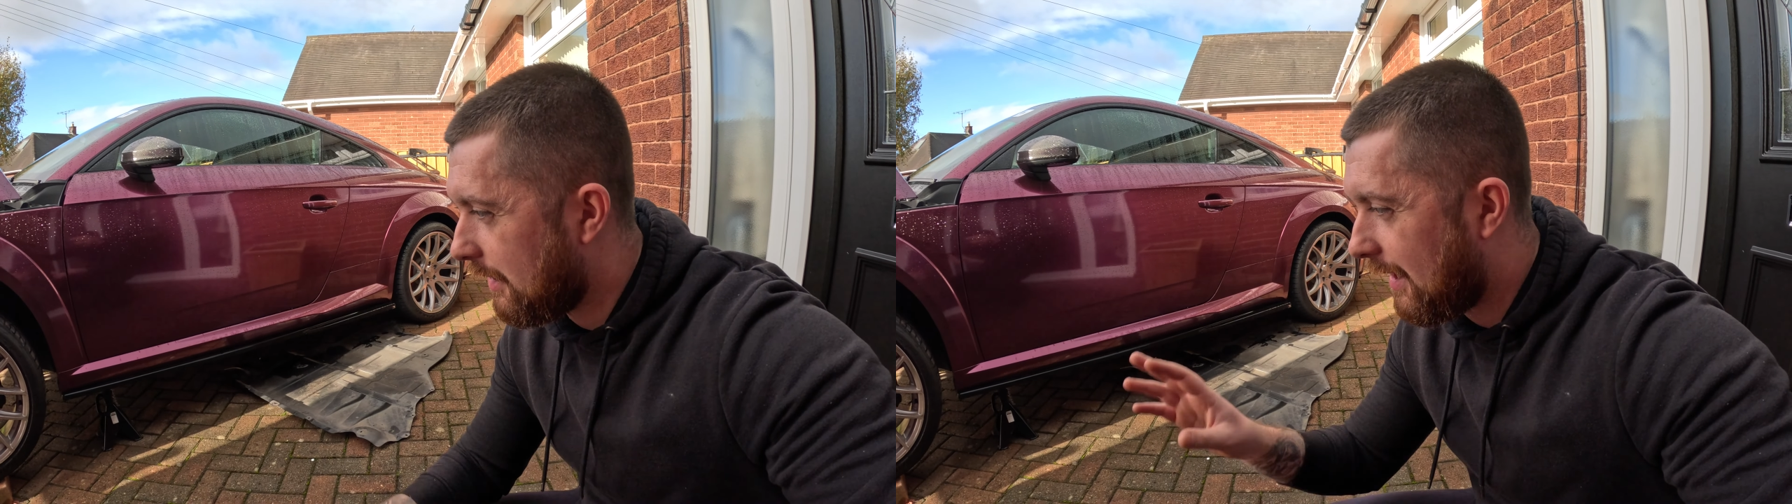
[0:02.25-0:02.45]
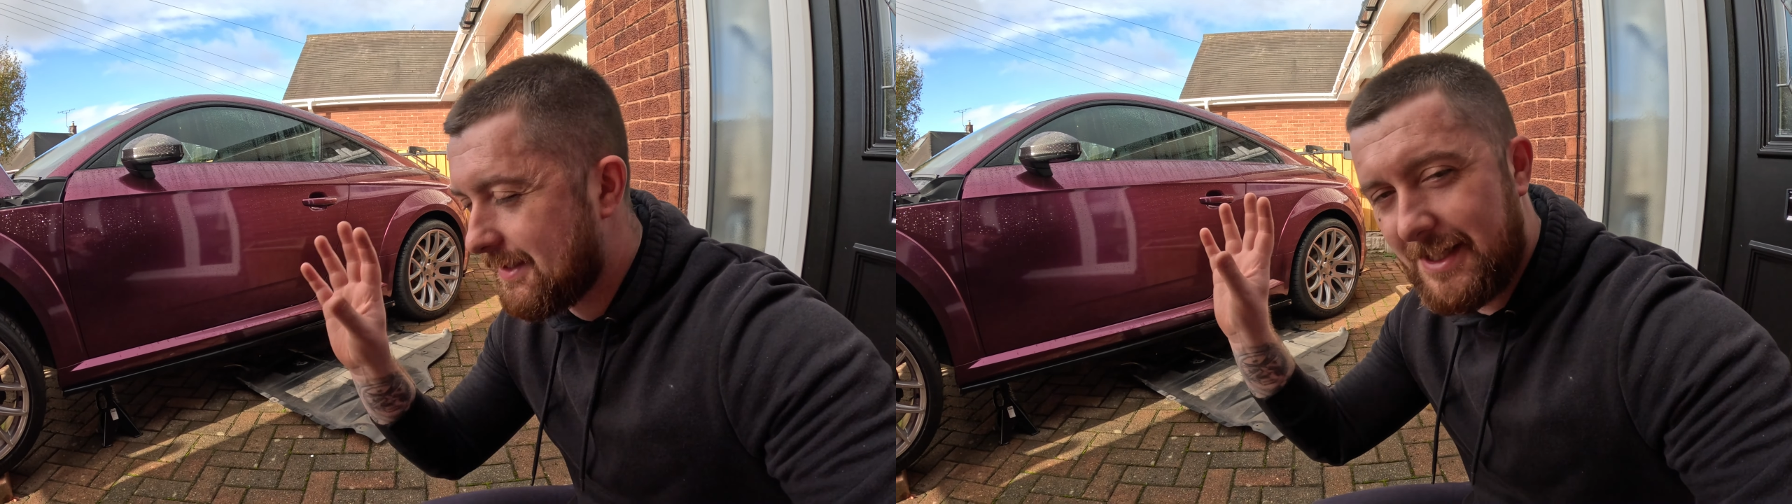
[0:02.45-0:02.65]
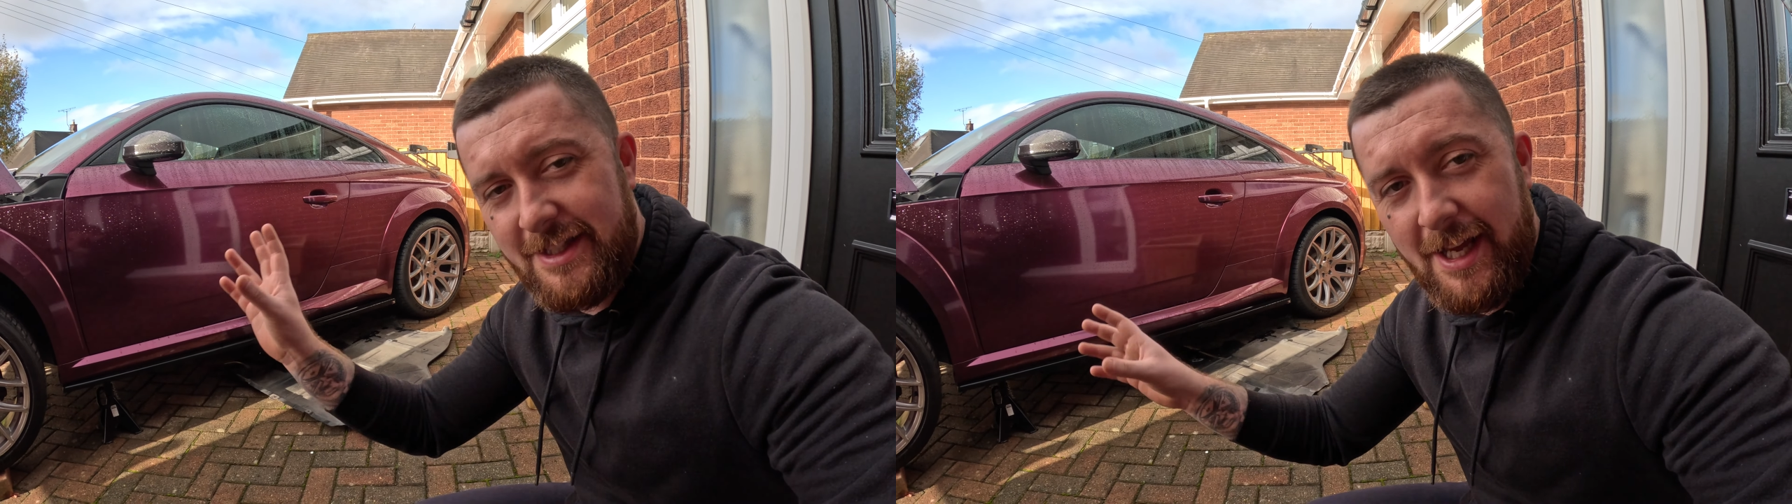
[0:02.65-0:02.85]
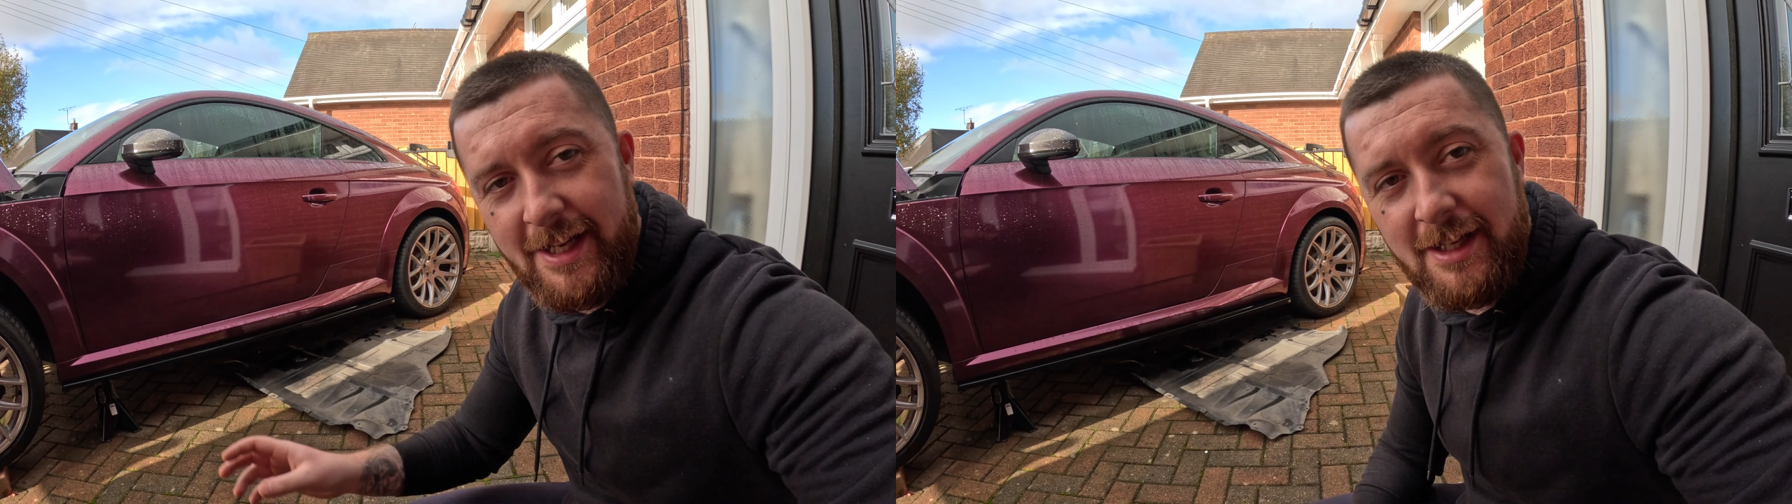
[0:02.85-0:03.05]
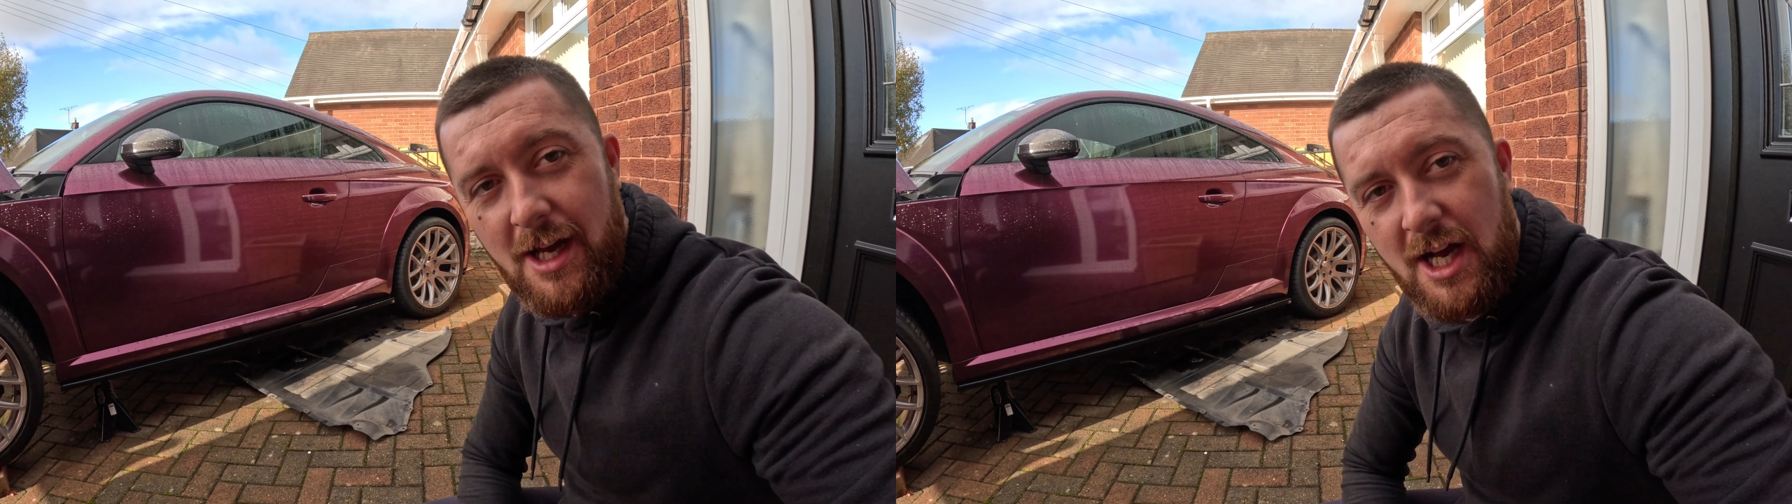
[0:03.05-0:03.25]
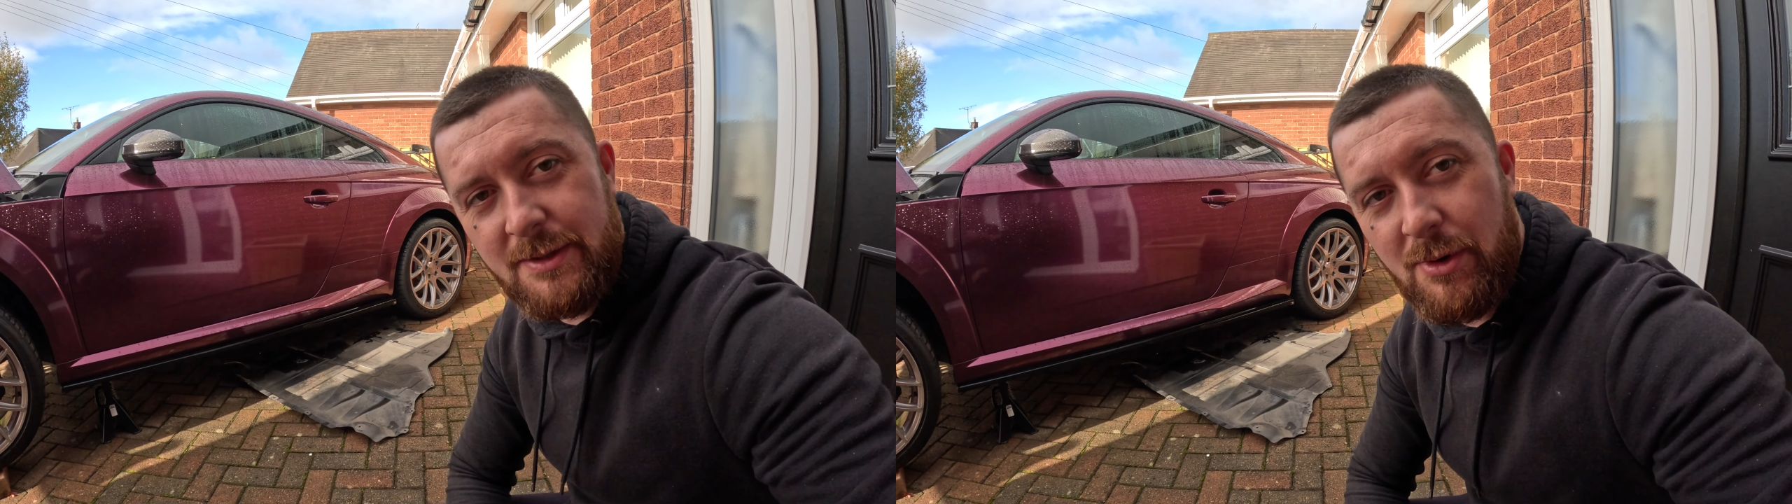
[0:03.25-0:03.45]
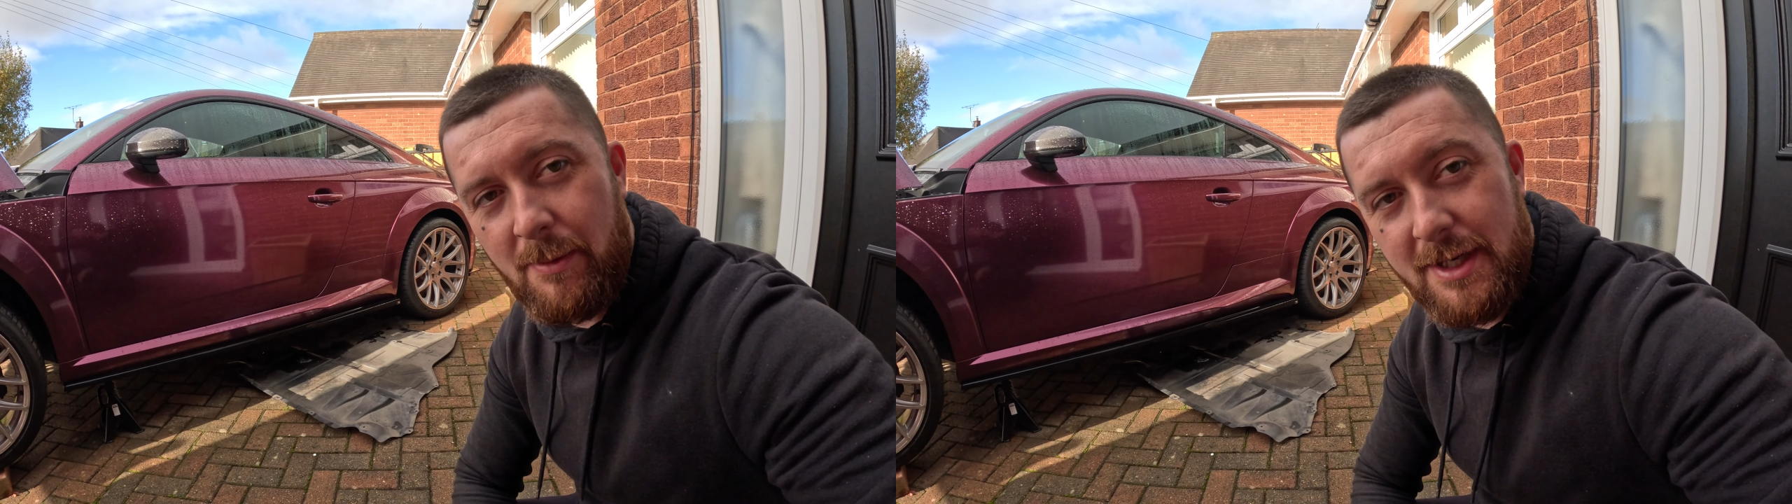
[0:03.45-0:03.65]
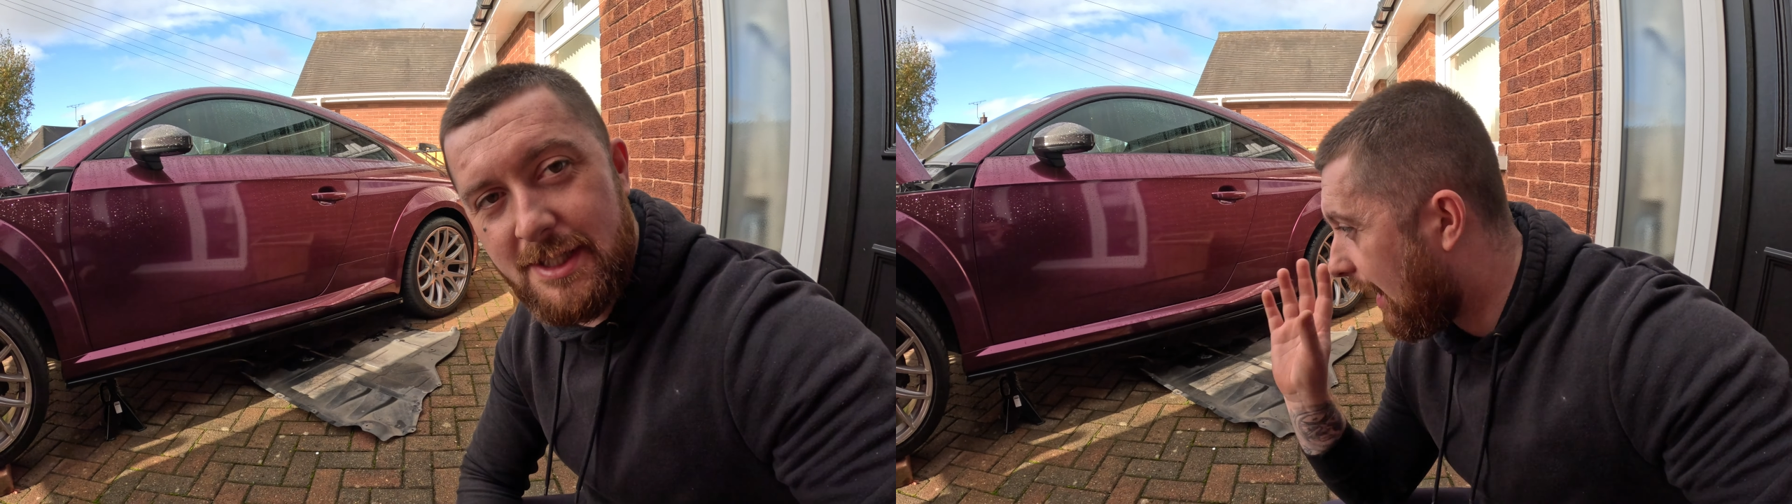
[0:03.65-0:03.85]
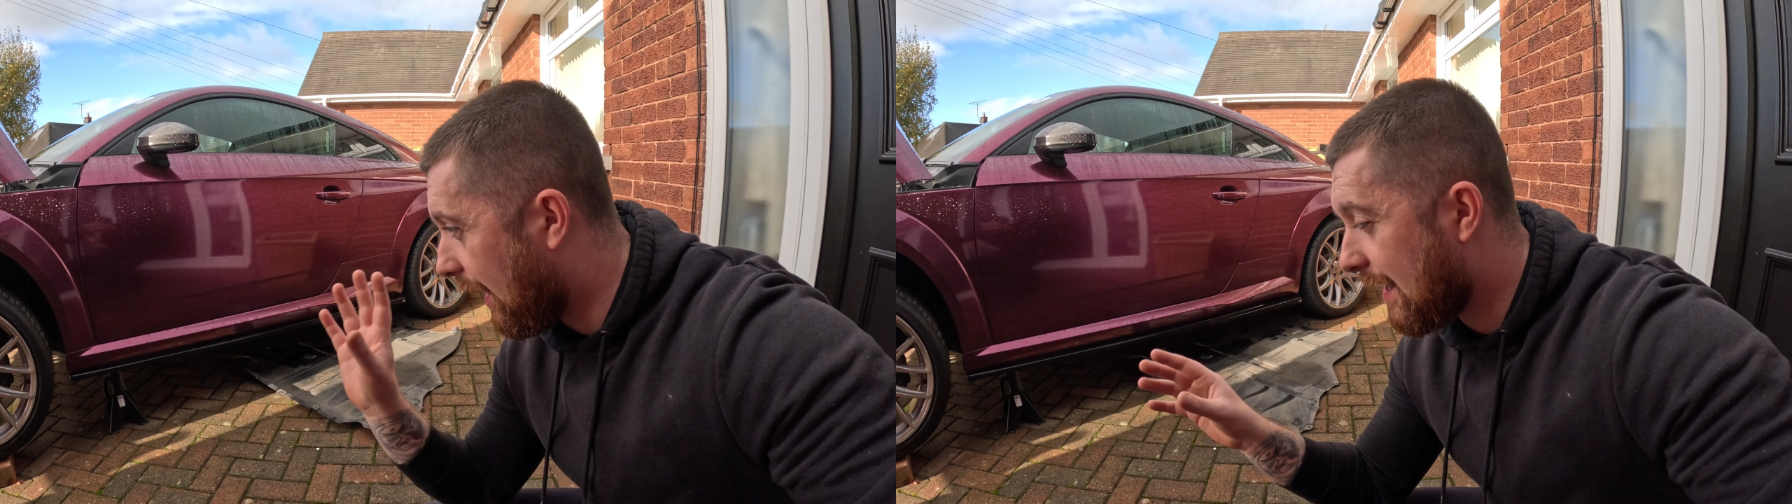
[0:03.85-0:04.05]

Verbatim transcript: and today, as promised,